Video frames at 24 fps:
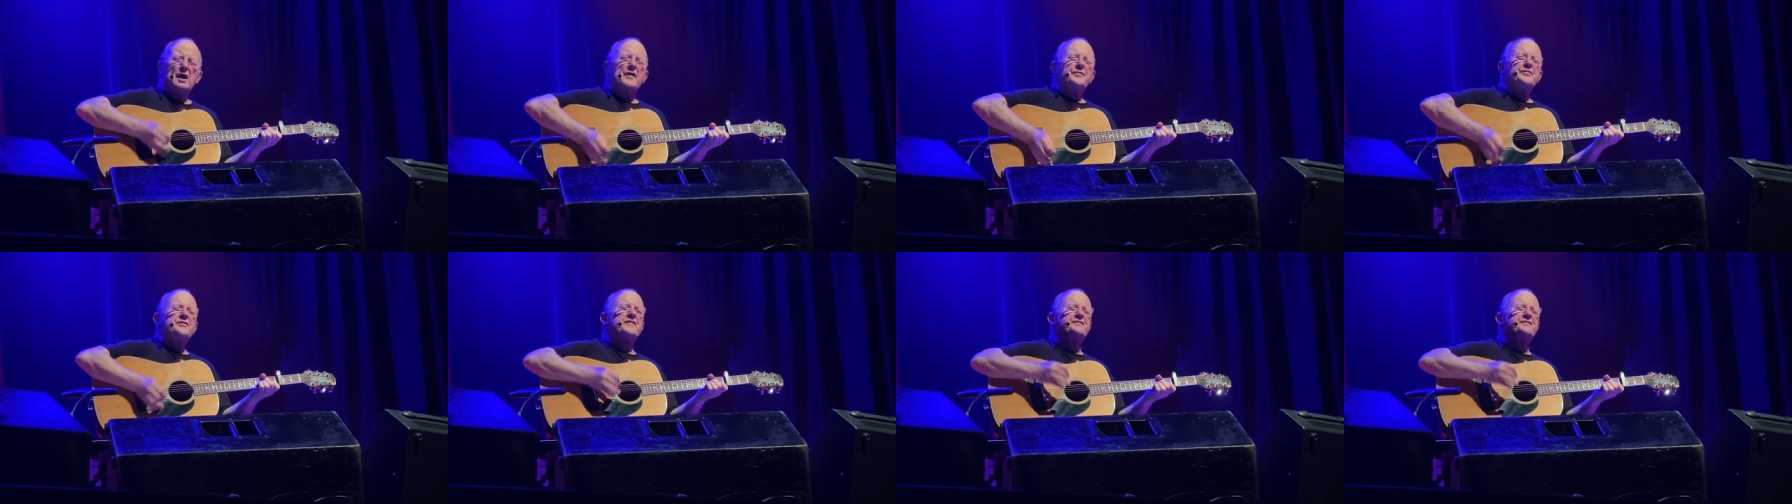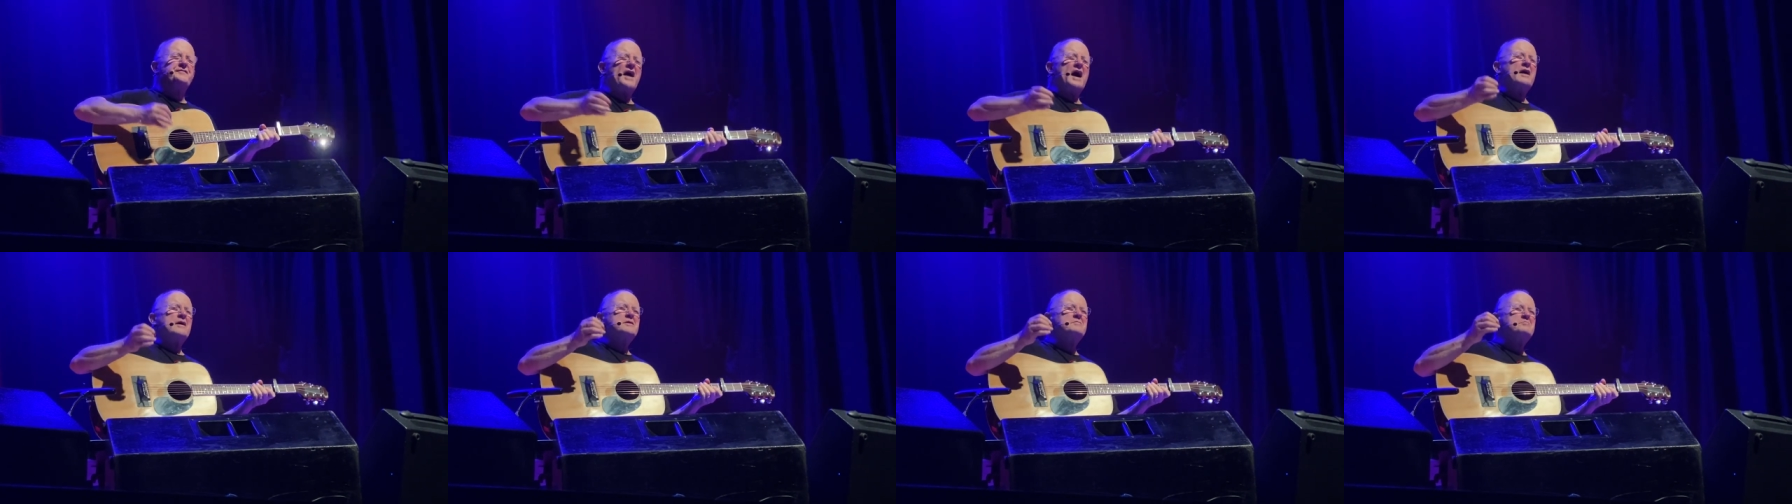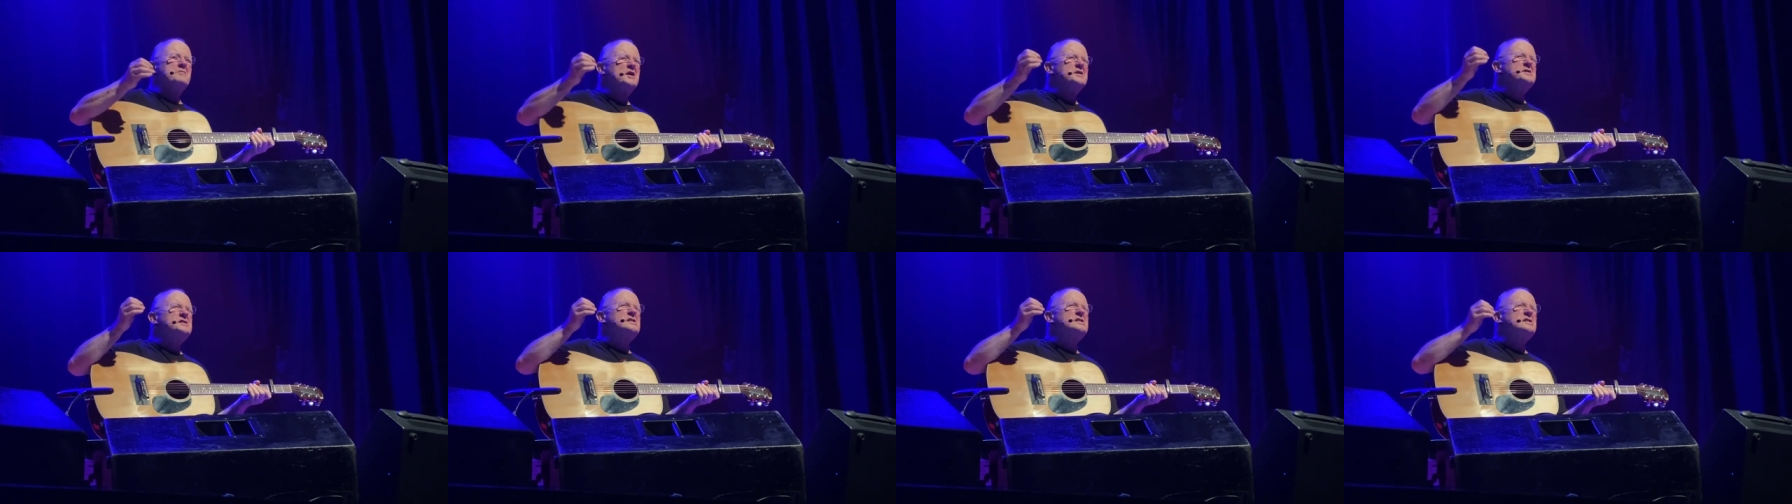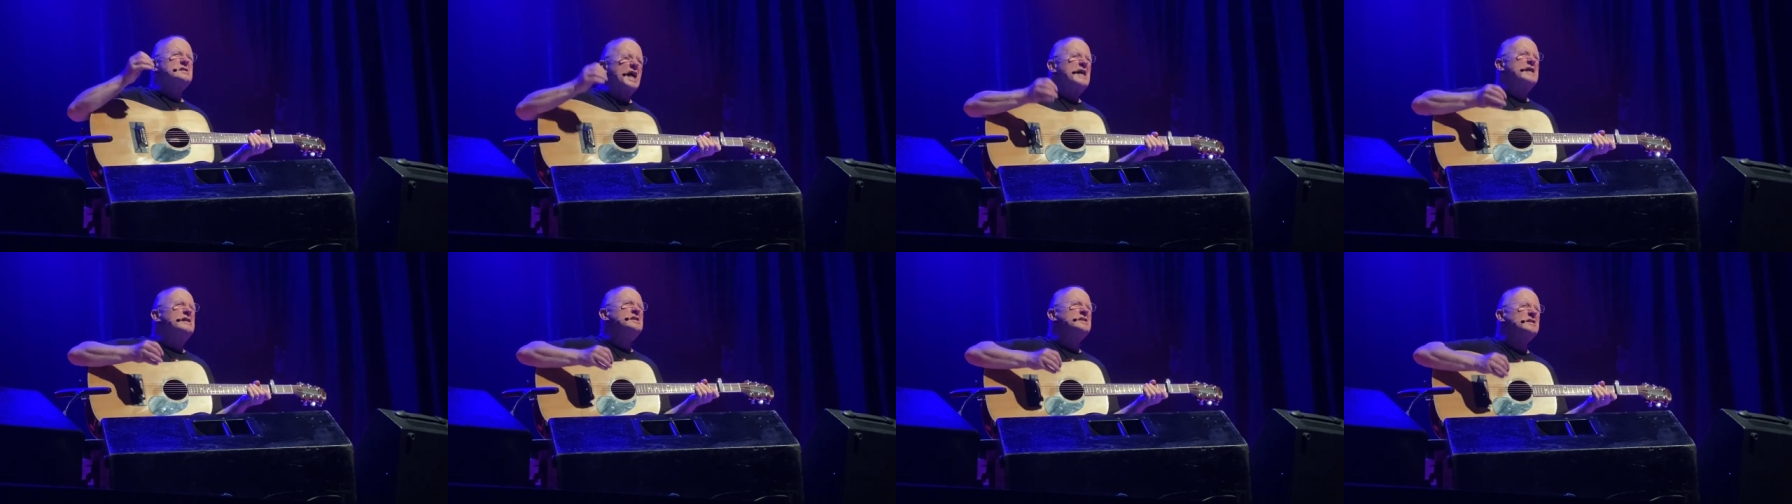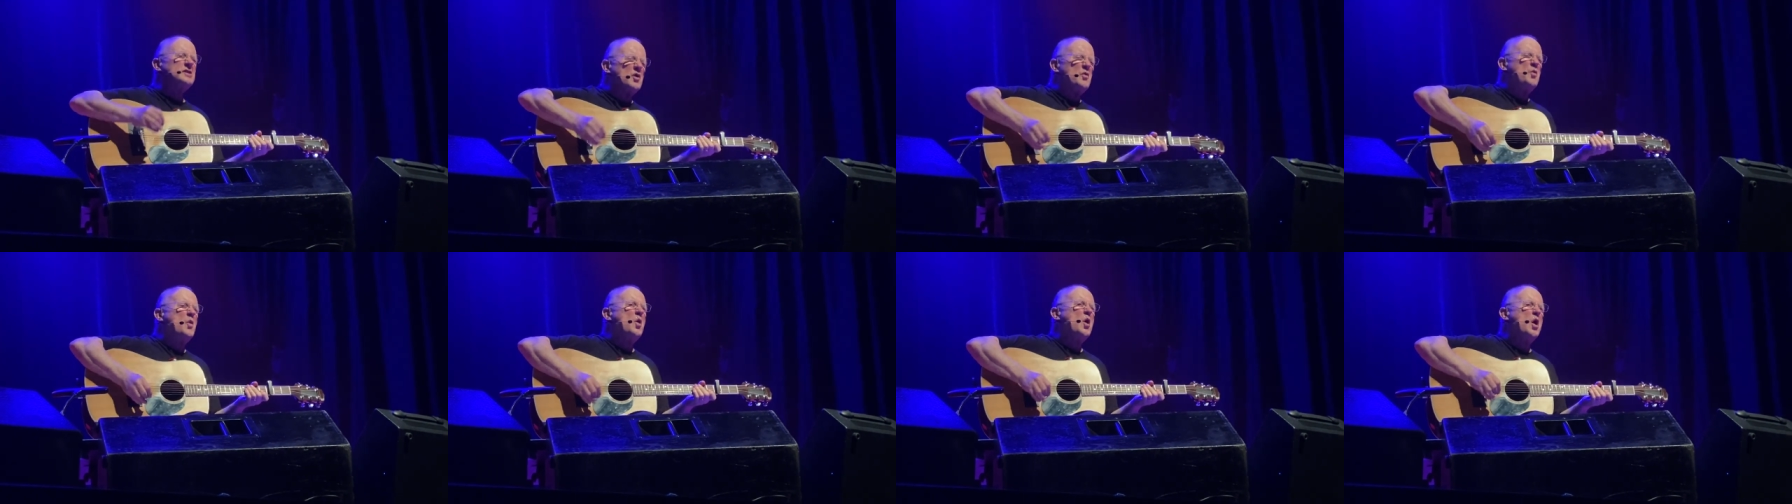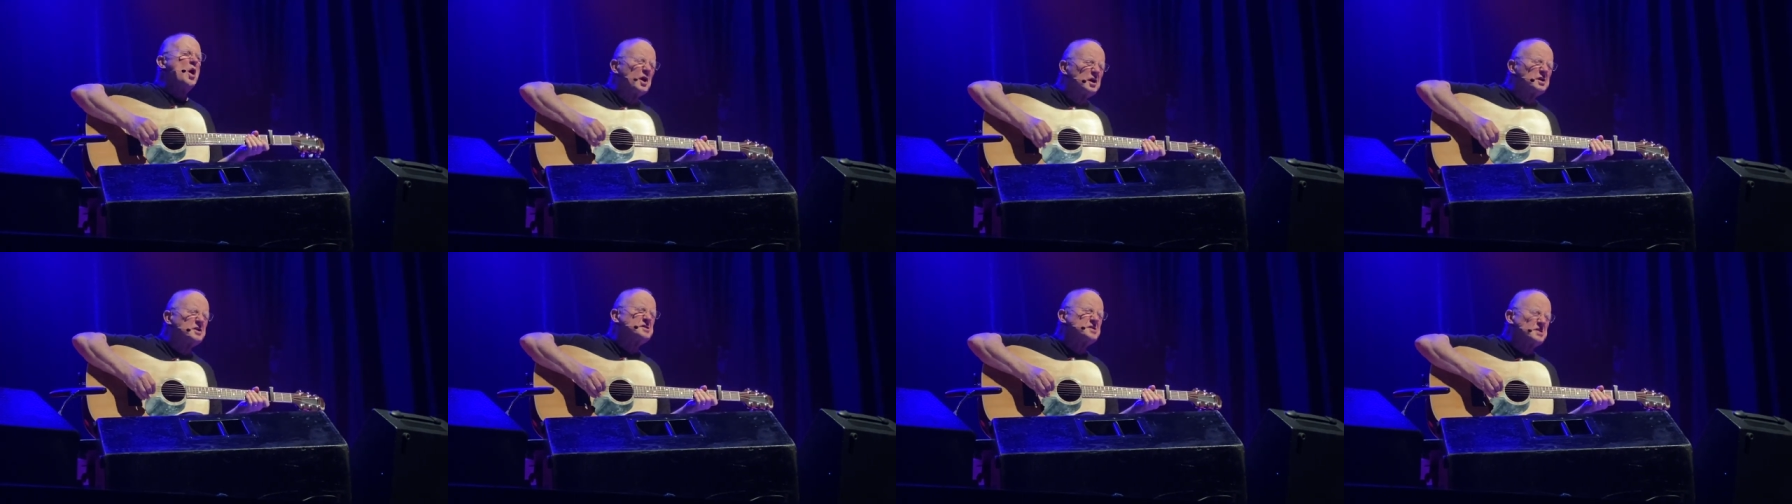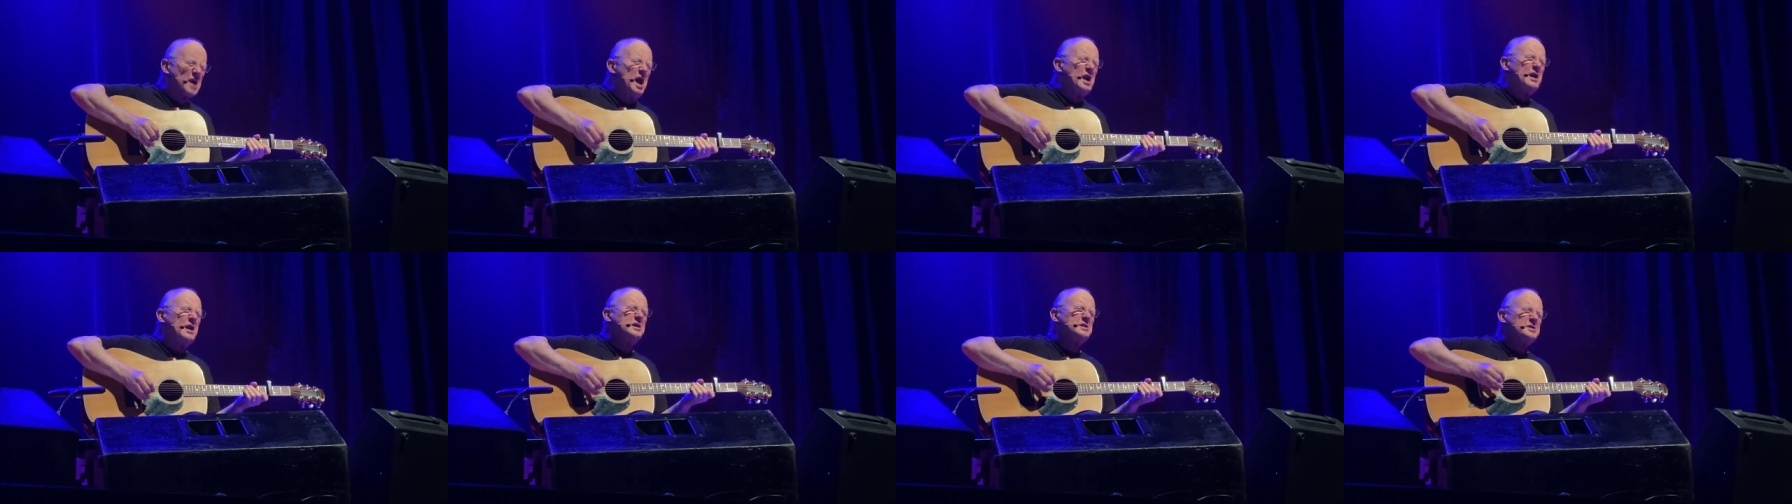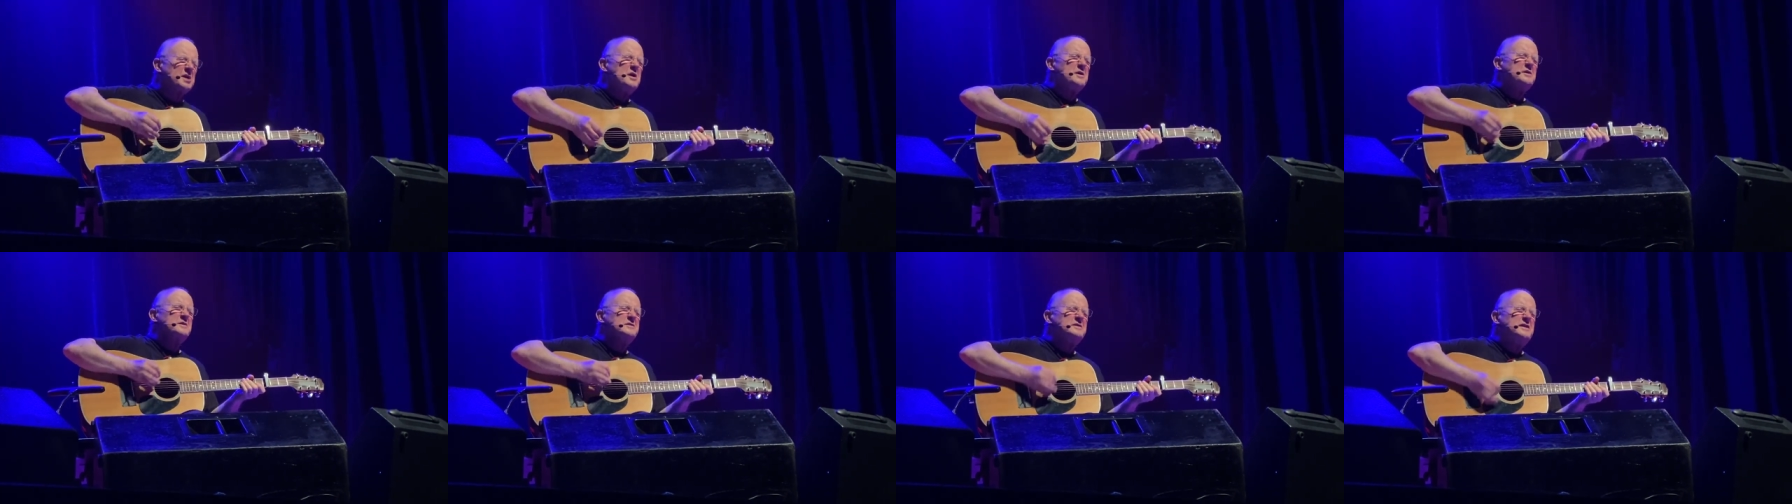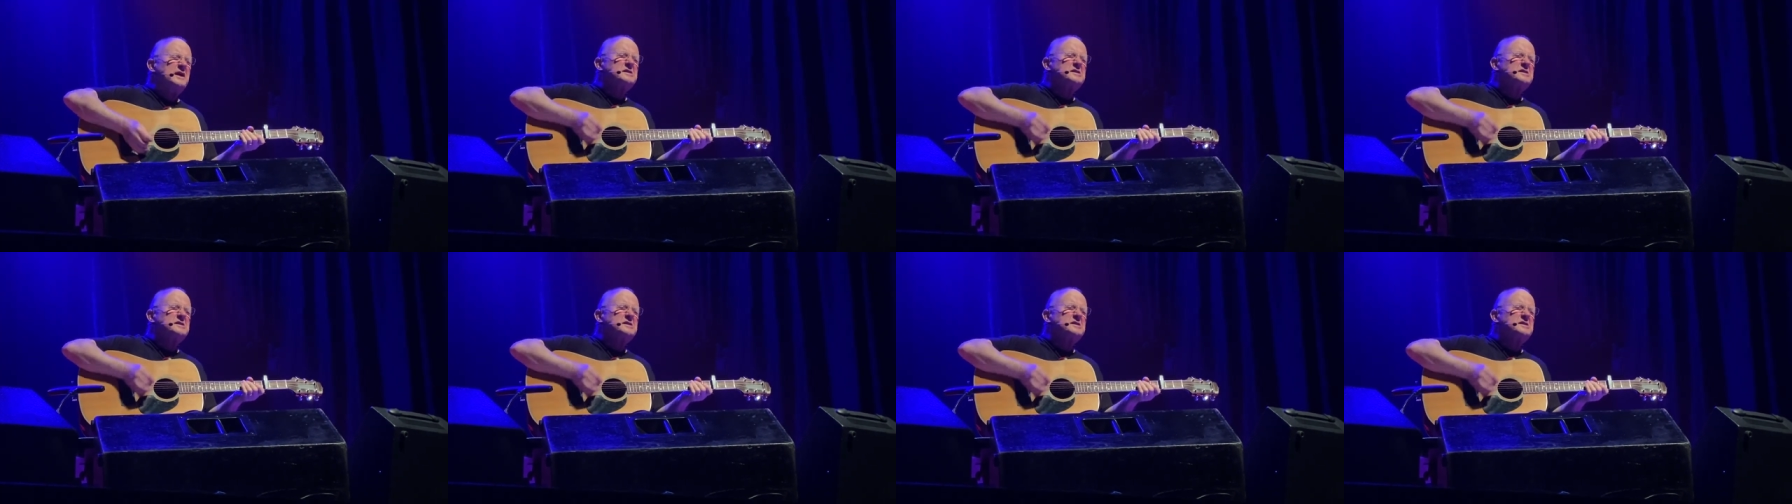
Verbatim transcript: The farm Never said the work's all done,